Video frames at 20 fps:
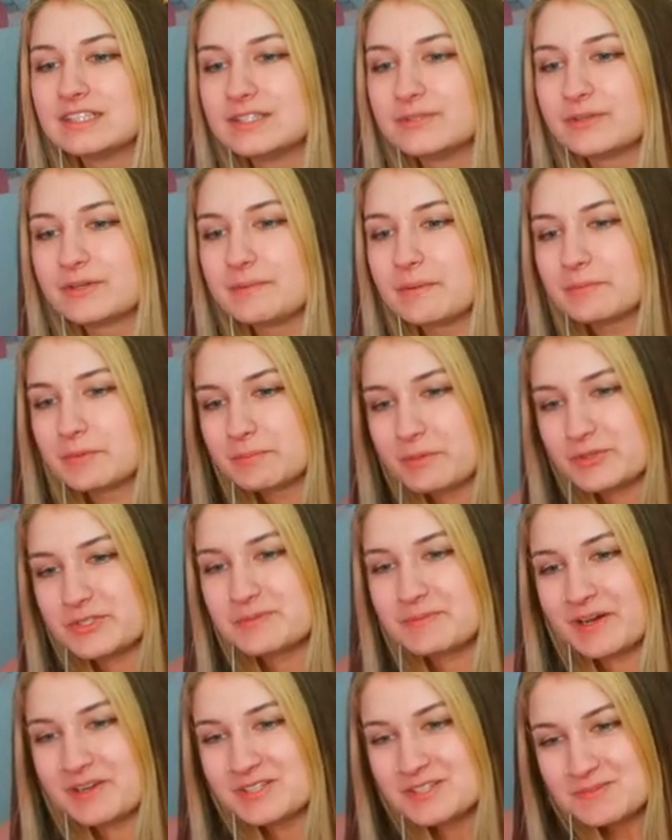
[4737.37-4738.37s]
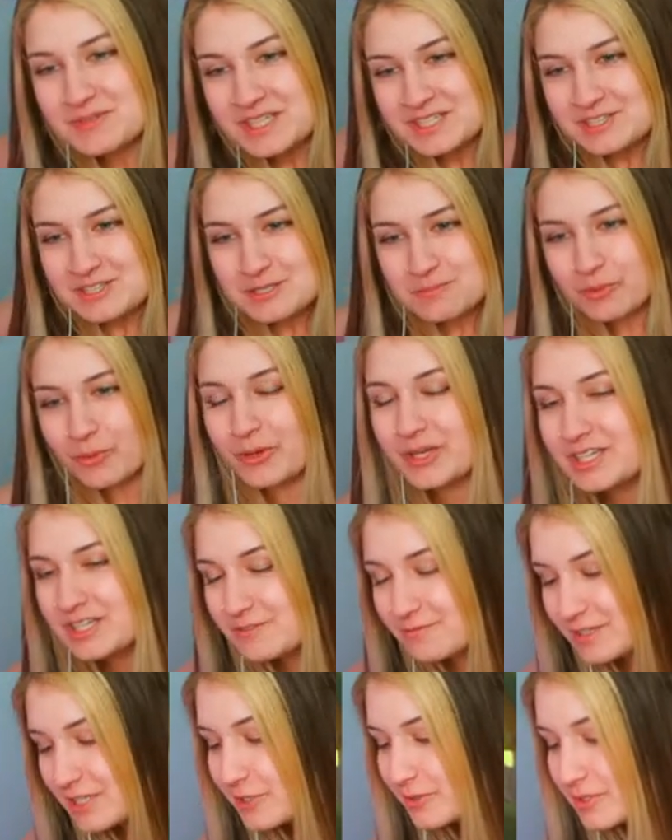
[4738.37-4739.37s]
Remember most about is being disappointed.
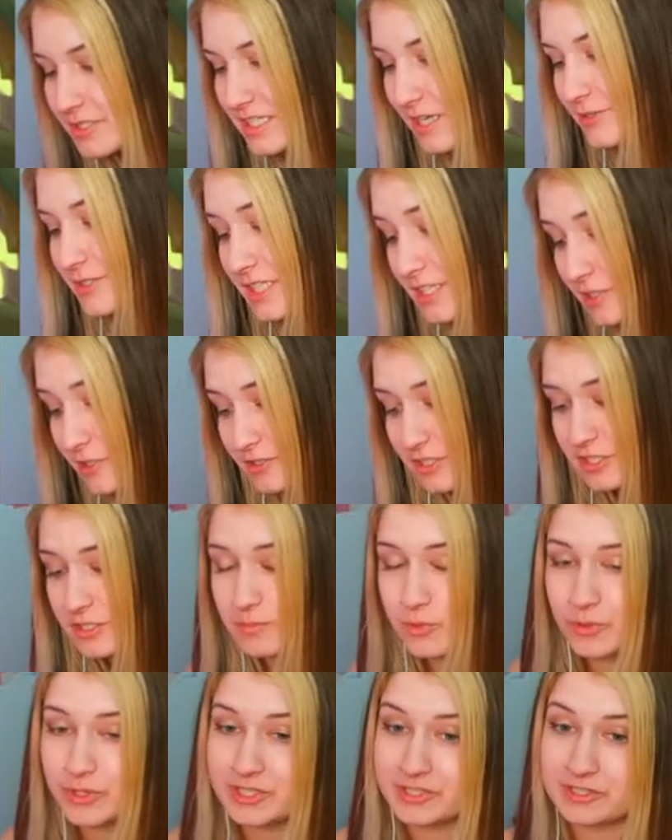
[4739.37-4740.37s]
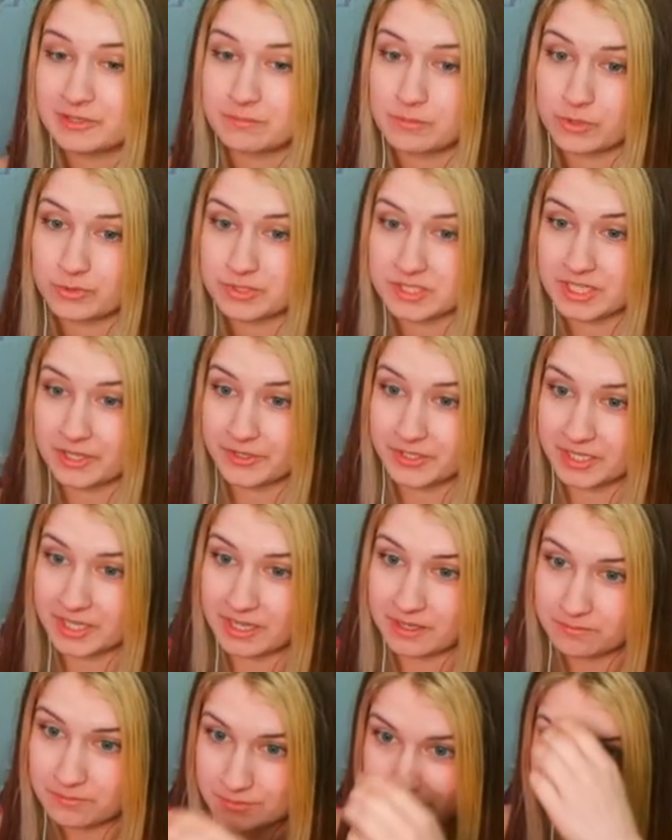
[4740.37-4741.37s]
Vito, it sounds like you're disappointed in most Zelda
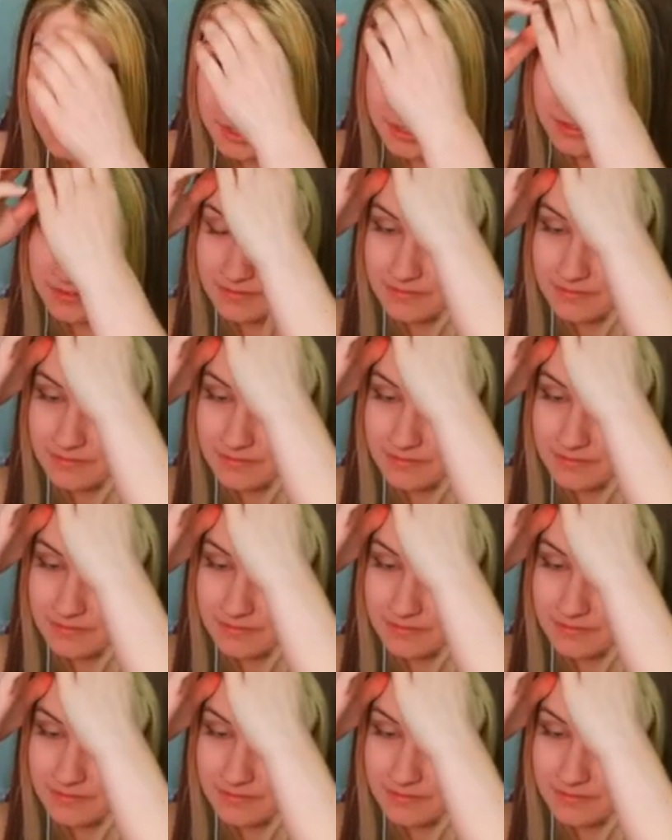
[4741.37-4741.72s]
games.